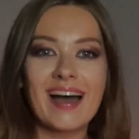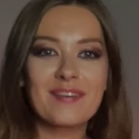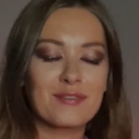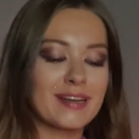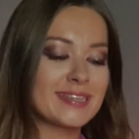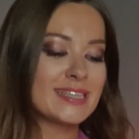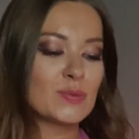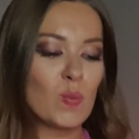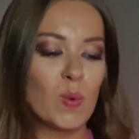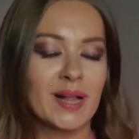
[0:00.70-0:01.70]
Hi
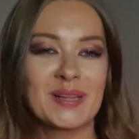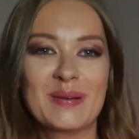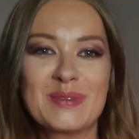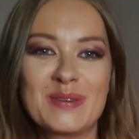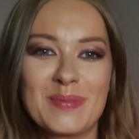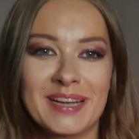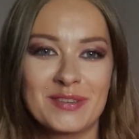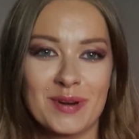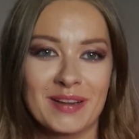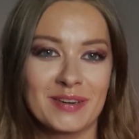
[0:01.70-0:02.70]
friends, welcome to
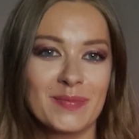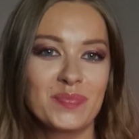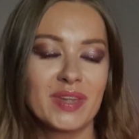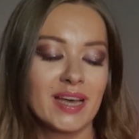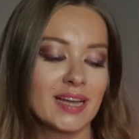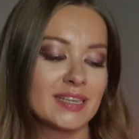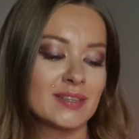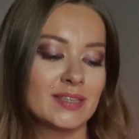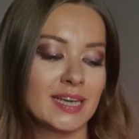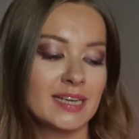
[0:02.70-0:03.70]
Mind Runner.
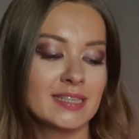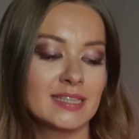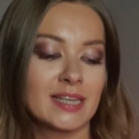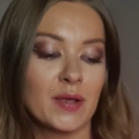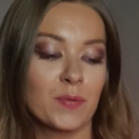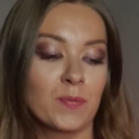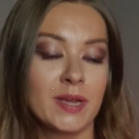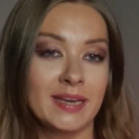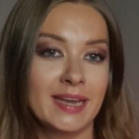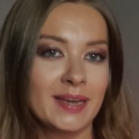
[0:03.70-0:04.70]
Today's
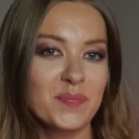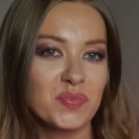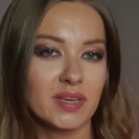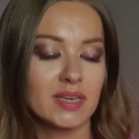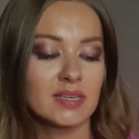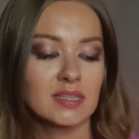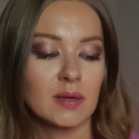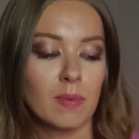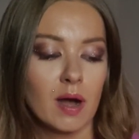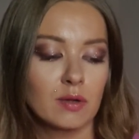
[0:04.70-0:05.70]
reading is
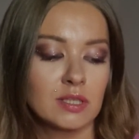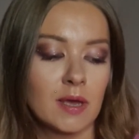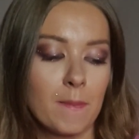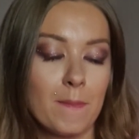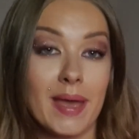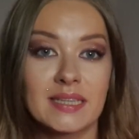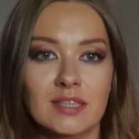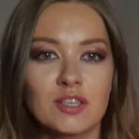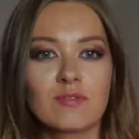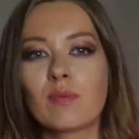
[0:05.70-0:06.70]
about
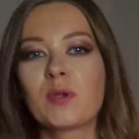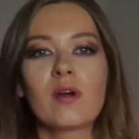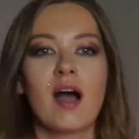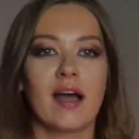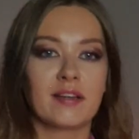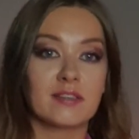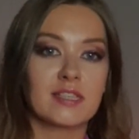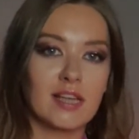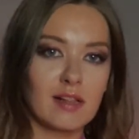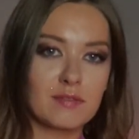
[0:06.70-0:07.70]
message from your higher
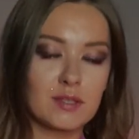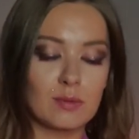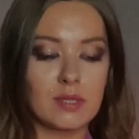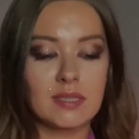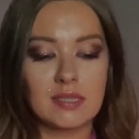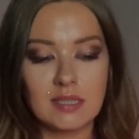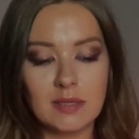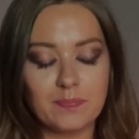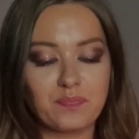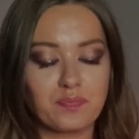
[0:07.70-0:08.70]
self. So let's
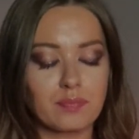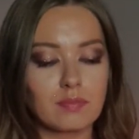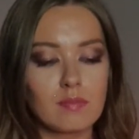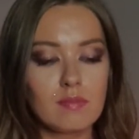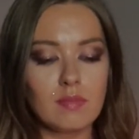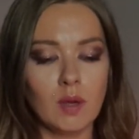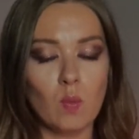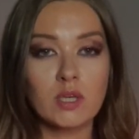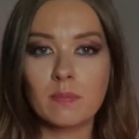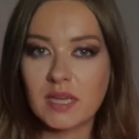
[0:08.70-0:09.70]
see
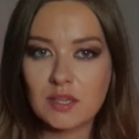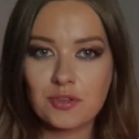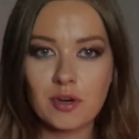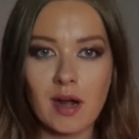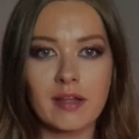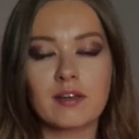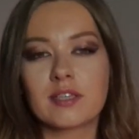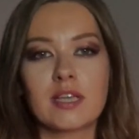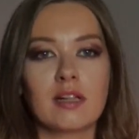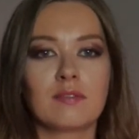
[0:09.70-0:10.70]
what message your
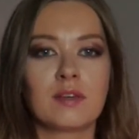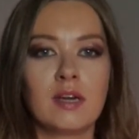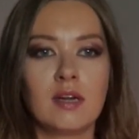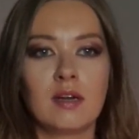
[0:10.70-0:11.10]
higher self